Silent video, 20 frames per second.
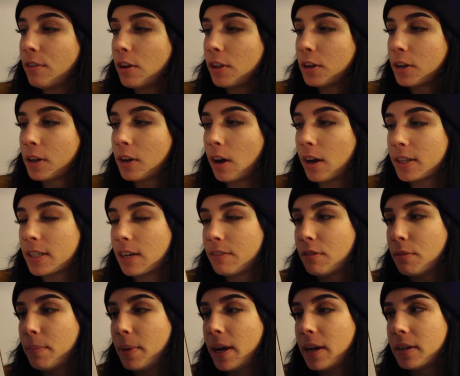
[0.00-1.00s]
All Our Gods Have
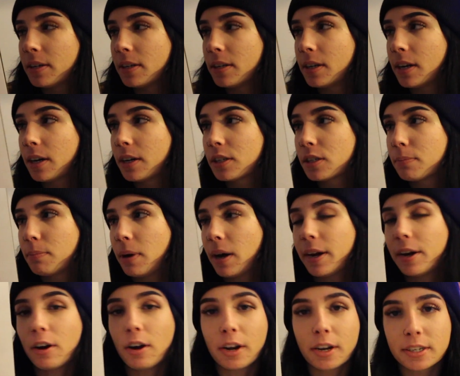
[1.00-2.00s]
Abandoned Us
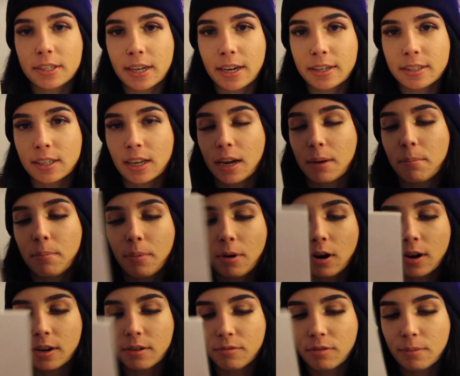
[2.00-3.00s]
by Architects, and I
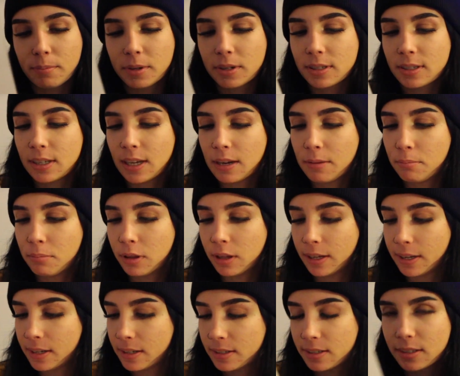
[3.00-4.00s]
bought it from the same
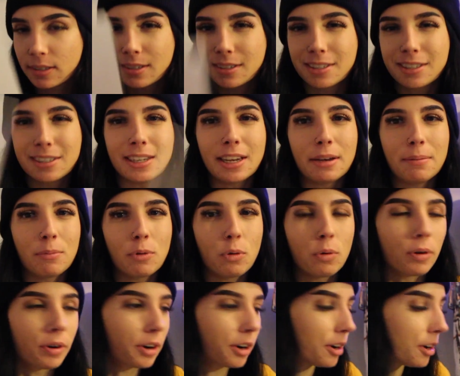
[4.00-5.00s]
place in the same
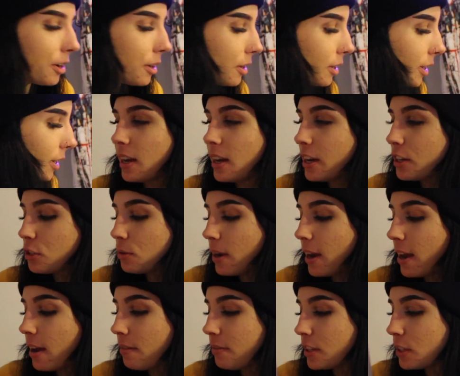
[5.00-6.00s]
order. next one I
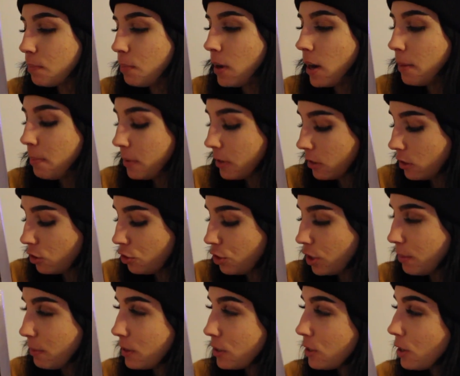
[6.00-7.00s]
have is Pup, The
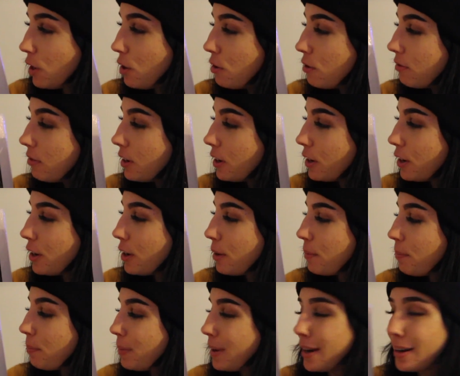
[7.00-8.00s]
Dream Is
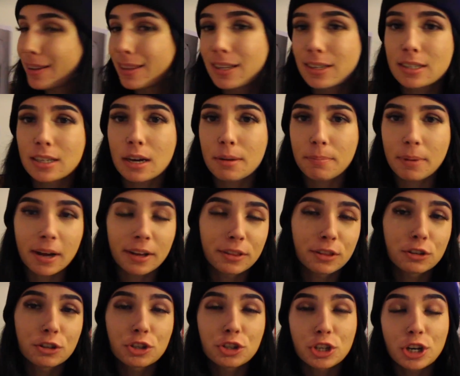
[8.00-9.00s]
Over. Picked this up at
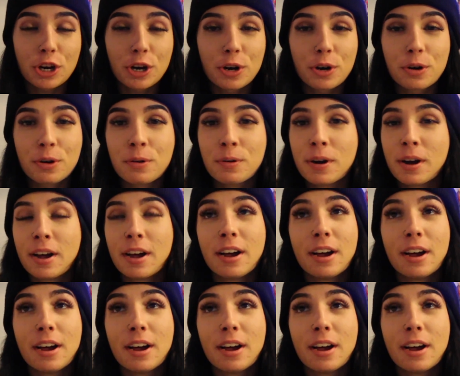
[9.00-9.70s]
their show.